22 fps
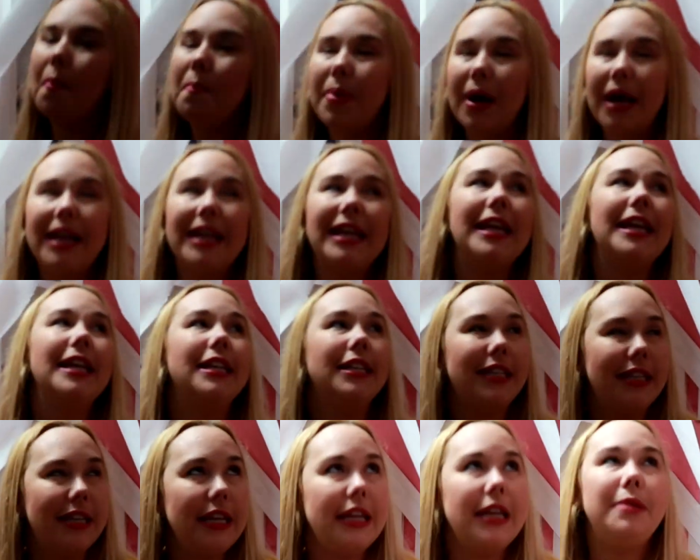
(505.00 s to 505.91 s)
Buddy
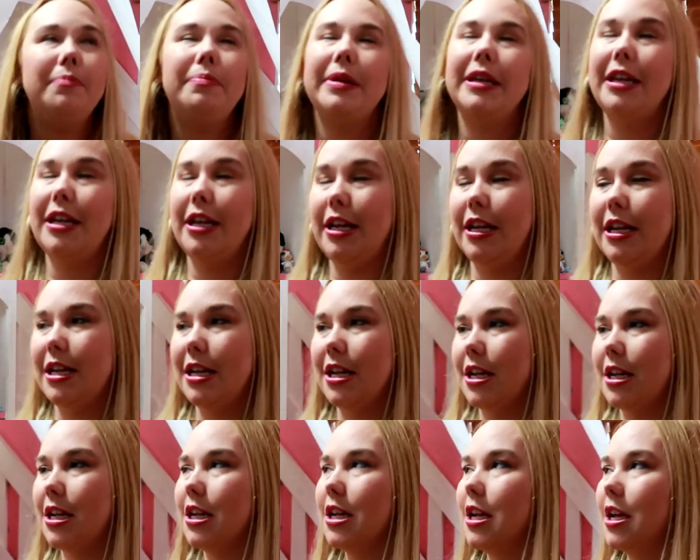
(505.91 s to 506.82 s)

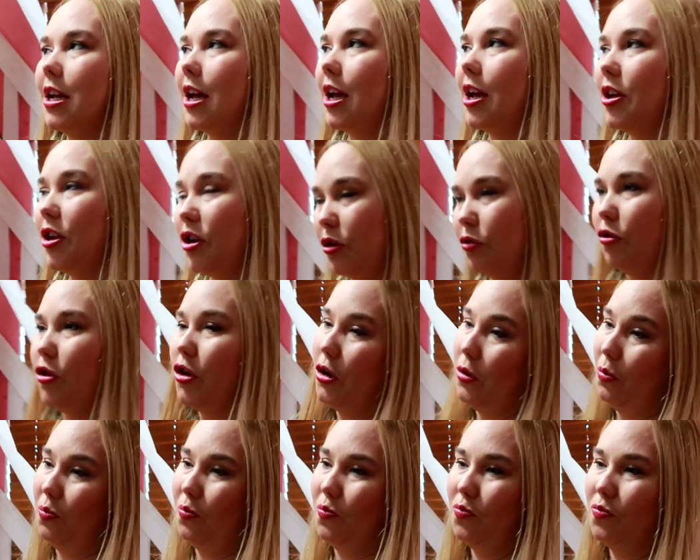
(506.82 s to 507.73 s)
TP'd your
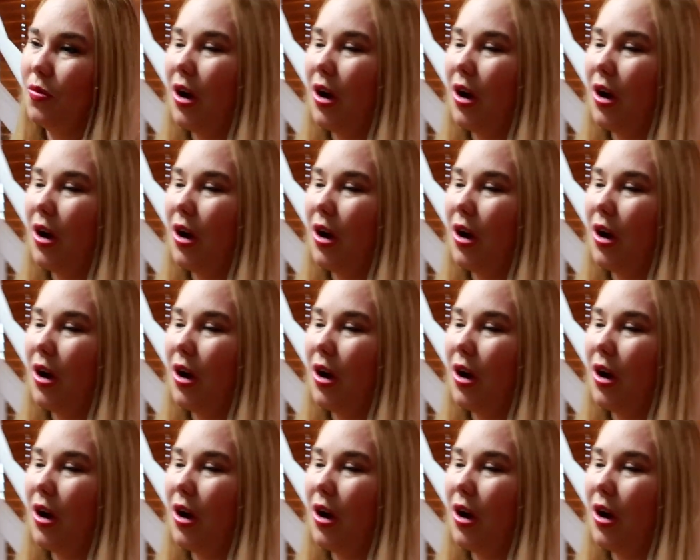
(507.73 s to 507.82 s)
room.